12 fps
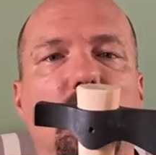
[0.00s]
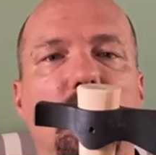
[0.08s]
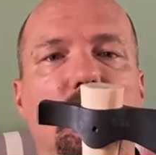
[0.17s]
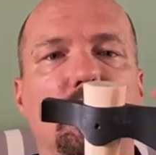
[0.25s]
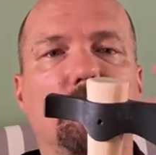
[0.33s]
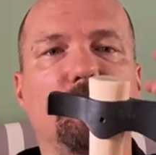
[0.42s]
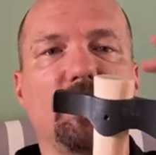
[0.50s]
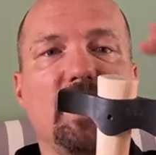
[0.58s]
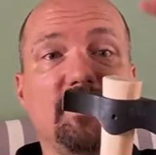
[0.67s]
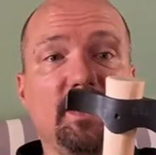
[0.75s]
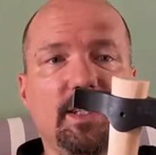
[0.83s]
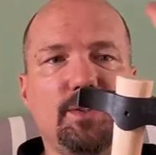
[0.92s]
Um,
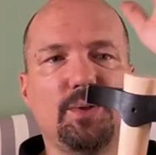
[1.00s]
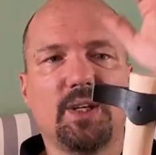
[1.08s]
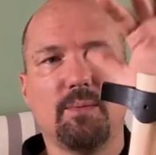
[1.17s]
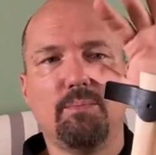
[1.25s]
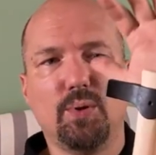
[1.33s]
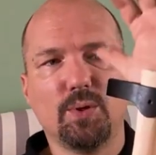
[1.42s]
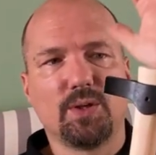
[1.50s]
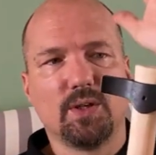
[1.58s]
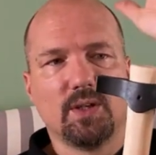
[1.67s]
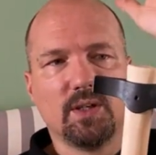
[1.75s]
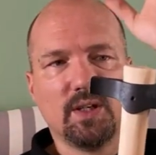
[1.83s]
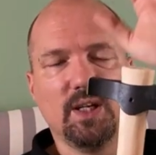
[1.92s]
and these you can put
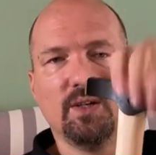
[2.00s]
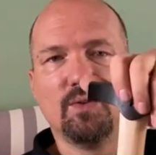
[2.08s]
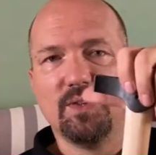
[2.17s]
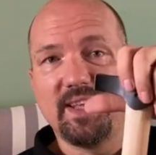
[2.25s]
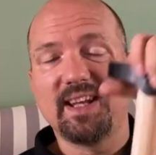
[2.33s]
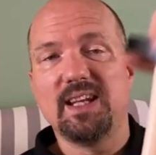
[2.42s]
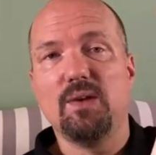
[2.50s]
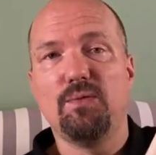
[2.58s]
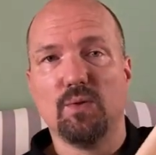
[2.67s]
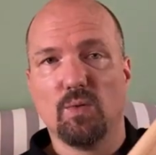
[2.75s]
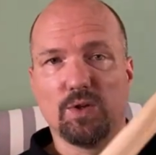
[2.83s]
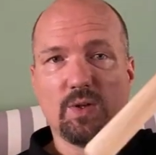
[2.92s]
into that
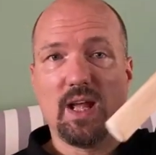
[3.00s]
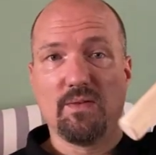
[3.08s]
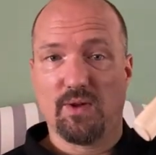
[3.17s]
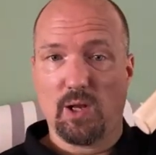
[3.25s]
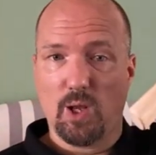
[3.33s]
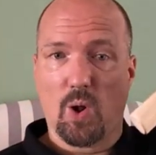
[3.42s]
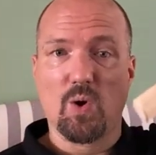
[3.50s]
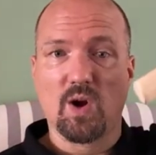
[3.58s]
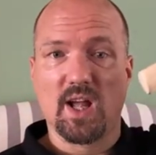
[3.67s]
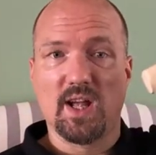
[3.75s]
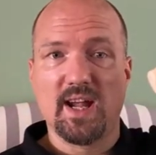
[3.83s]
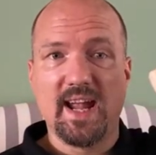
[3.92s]
if you want to have a
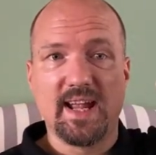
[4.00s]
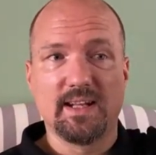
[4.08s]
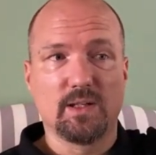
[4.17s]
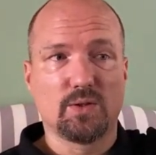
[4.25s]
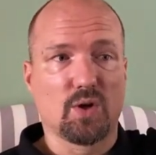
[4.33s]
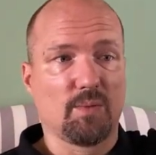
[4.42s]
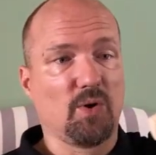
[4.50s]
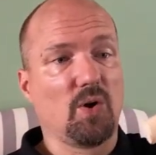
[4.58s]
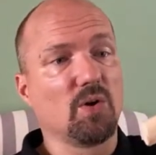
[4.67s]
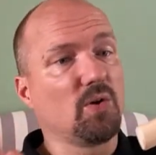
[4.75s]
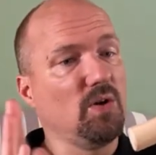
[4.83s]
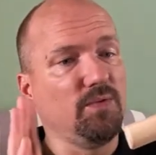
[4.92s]
longer handle
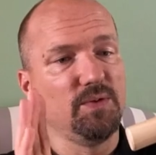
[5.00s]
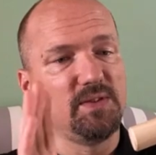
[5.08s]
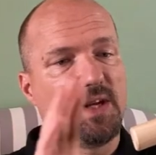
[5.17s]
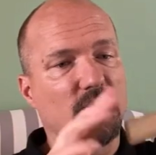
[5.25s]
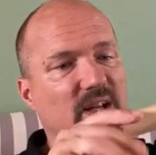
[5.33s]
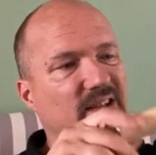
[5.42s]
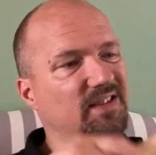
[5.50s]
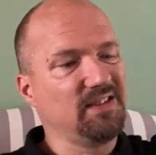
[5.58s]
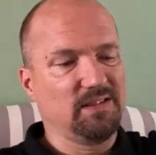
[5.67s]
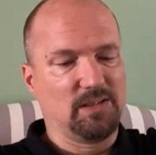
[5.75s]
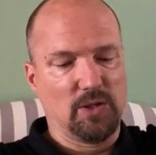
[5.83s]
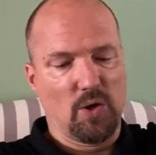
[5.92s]
tomahawk or if you say okay this
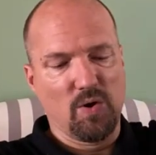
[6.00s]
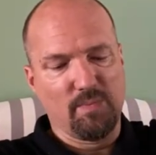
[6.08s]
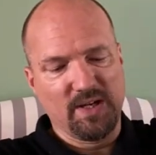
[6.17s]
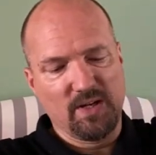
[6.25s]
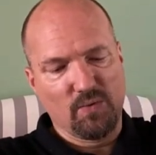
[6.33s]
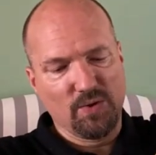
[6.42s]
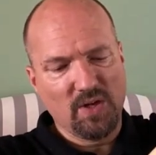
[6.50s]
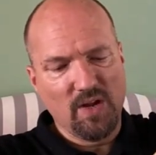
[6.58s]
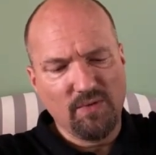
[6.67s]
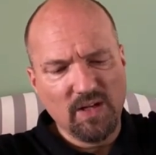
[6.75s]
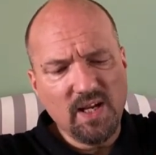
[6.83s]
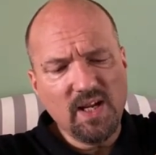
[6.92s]
is long but i want to
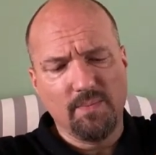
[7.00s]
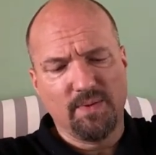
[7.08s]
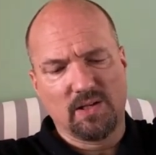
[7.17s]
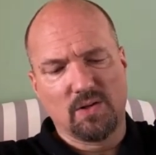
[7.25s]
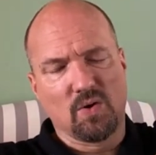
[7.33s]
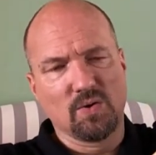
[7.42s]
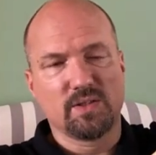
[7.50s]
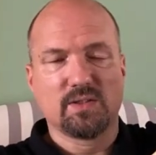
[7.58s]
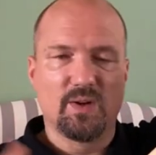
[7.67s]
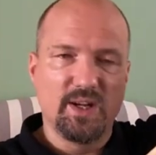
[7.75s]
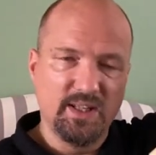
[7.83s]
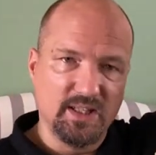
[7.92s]
have a little bit longer
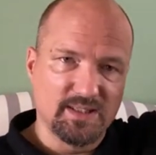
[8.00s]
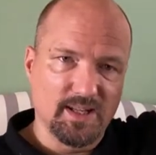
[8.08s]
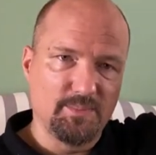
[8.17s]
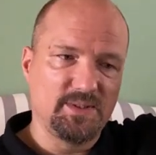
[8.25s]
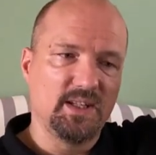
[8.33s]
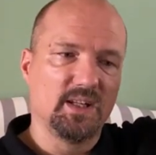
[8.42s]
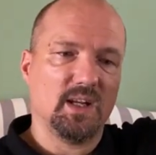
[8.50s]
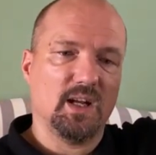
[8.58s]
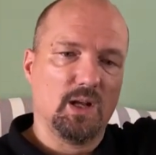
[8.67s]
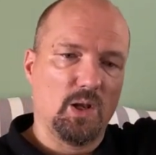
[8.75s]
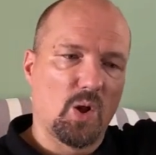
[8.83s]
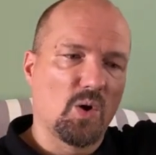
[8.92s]
so i need something
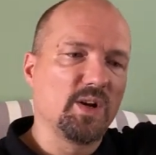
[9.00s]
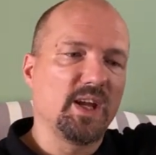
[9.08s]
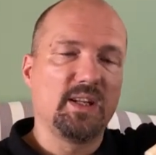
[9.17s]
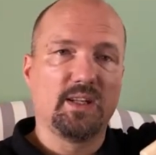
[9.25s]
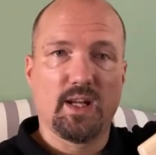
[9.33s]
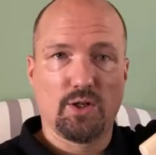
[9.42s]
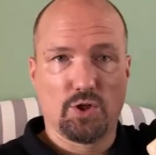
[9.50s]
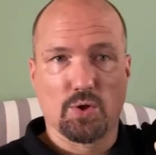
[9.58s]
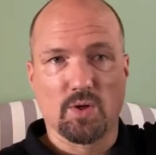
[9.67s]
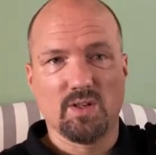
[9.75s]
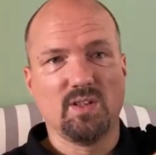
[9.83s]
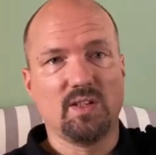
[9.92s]
longer and can
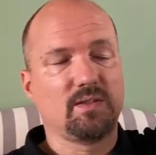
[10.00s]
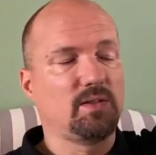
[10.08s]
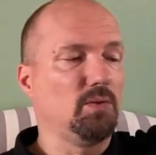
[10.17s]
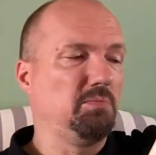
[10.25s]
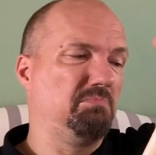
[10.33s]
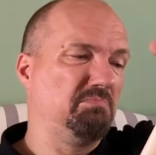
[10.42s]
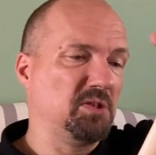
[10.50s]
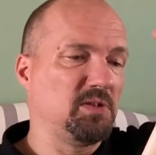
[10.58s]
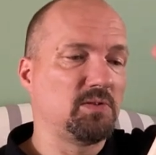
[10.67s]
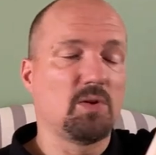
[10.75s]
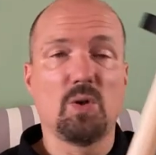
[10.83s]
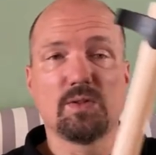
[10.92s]
shorten it so this
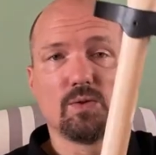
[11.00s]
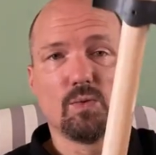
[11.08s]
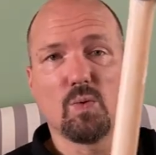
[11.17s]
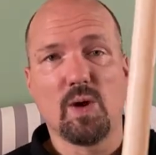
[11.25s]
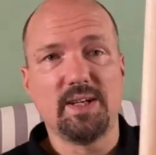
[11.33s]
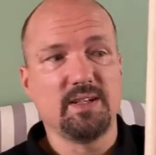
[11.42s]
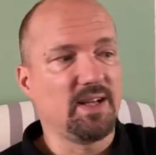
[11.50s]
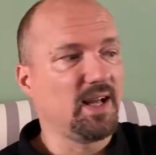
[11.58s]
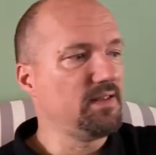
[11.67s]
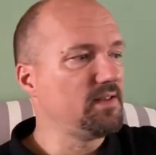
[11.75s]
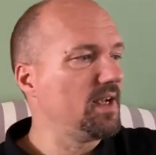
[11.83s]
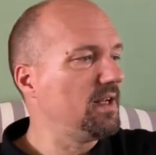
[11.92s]
is also quite a
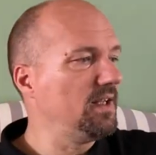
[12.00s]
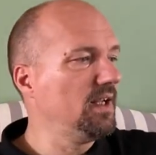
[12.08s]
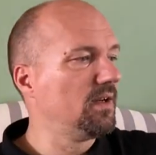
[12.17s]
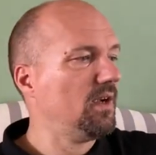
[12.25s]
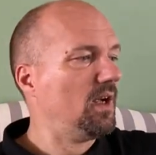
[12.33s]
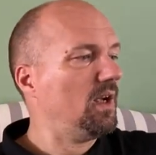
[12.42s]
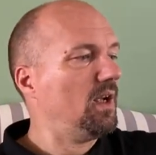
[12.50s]
nice idea